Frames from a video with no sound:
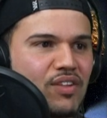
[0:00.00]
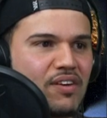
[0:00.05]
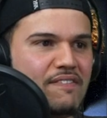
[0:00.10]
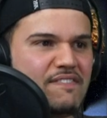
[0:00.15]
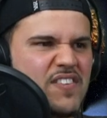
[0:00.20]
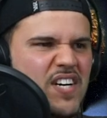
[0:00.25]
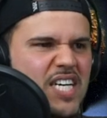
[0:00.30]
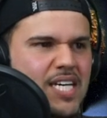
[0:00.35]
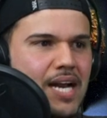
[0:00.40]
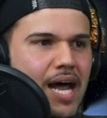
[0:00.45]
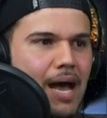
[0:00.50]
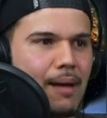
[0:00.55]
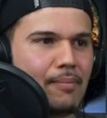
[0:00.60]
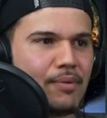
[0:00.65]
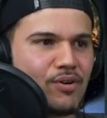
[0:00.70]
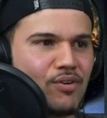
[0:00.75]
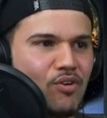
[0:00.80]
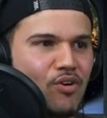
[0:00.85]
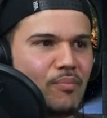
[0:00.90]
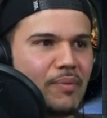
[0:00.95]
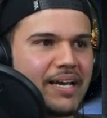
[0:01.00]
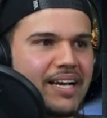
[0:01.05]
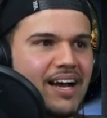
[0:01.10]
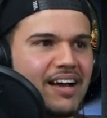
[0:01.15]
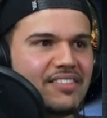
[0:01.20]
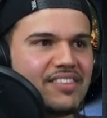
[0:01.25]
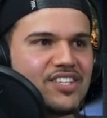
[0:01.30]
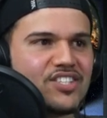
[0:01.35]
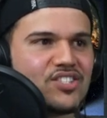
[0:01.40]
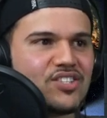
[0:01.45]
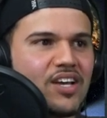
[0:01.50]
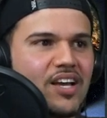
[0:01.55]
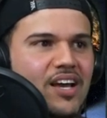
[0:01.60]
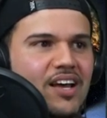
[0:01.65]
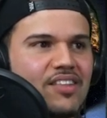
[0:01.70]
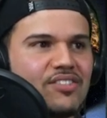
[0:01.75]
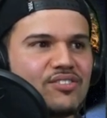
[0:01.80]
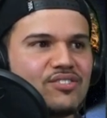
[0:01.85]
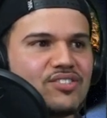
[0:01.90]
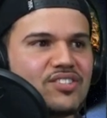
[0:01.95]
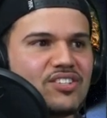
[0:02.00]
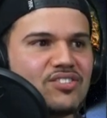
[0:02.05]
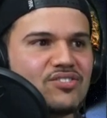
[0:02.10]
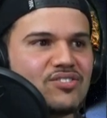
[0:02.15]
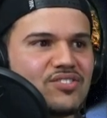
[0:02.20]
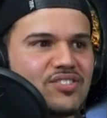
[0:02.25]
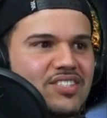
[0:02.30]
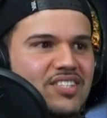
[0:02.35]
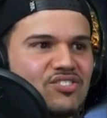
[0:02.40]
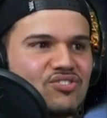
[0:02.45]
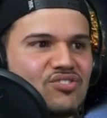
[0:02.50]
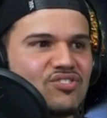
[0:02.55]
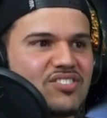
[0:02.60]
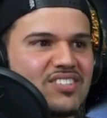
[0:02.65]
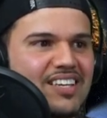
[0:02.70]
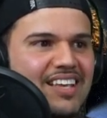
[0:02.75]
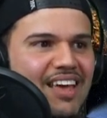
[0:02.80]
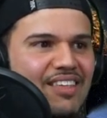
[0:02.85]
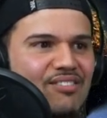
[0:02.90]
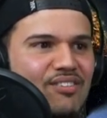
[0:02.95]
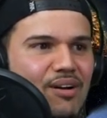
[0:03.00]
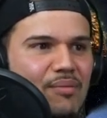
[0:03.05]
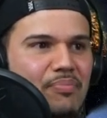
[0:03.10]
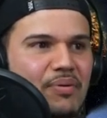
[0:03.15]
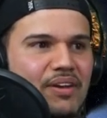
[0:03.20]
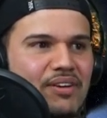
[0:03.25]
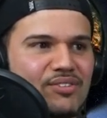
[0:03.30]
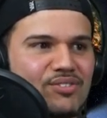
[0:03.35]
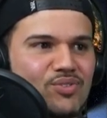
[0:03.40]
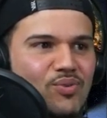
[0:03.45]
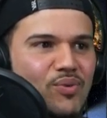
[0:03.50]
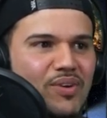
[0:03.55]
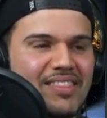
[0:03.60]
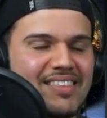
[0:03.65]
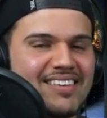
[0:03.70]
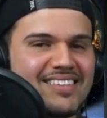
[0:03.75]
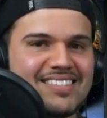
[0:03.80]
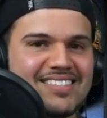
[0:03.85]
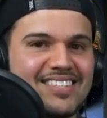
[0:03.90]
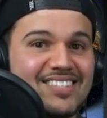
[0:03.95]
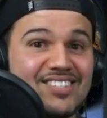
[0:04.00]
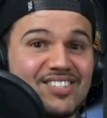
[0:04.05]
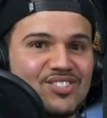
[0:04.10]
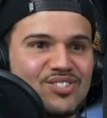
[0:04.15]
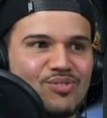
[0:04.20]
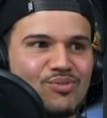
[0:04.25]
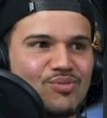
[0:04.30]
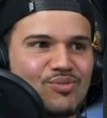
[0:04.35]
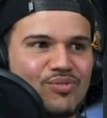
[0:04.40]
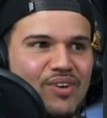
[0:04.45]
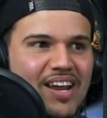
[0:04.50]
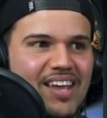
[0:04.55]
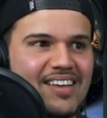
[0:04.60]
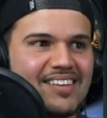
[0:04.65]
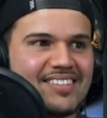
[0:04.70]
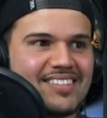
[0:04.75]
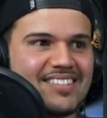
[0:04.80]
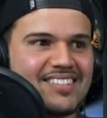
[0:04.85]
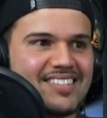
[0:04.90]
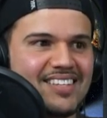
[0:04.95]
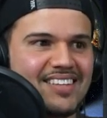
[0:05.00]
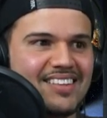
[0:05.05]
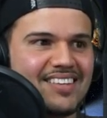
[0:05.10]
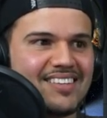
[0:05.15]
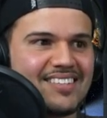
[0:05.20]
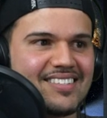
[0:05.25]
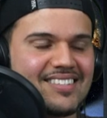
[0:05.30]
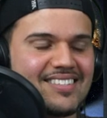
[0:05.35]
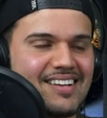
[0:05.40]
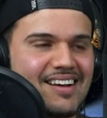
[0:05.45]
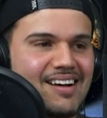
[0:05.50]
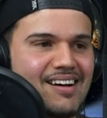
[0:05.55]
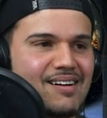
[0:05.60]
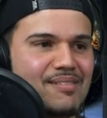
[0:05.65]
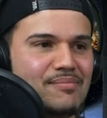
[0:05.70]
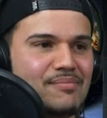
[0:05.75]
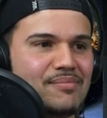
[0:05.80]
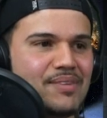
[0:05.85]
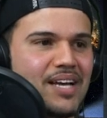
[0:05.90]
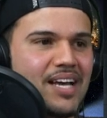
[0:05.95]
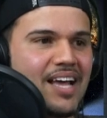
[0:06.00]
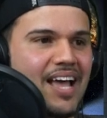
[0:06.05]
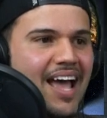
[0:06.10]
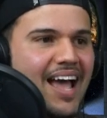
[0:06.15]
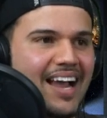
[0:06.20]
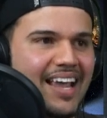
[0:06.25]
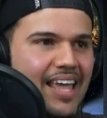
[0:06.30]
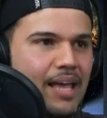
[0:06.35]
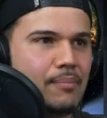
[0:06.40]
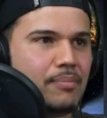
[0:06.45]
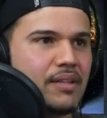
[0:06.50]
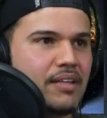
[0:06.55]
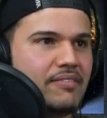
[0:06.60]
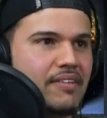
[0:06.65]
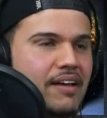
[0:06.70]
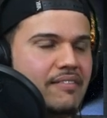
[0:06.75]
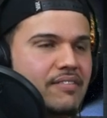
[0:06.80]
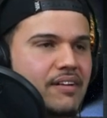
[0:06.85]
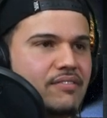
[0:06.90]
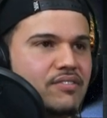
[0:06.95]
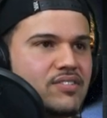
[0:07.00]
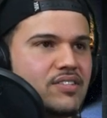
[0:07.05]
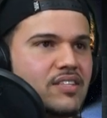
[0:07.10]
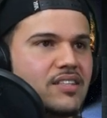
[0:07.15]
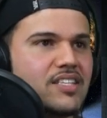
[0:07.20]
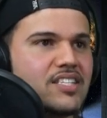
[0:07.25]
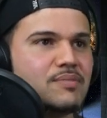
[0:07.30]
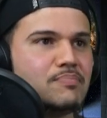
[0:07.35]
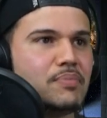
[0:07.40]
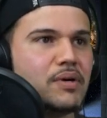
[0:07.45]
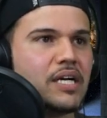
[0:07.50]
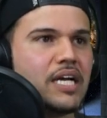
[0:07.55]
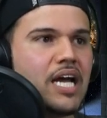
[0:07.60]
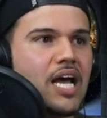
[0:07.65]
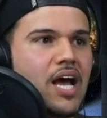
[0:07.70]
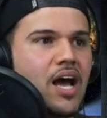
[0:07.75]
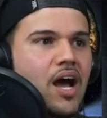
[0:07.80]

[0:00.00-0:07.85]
look phenomenal. Oh my God, they're sisters together up here doing this. This is so great to see this. I can't believe I have never seen this, but.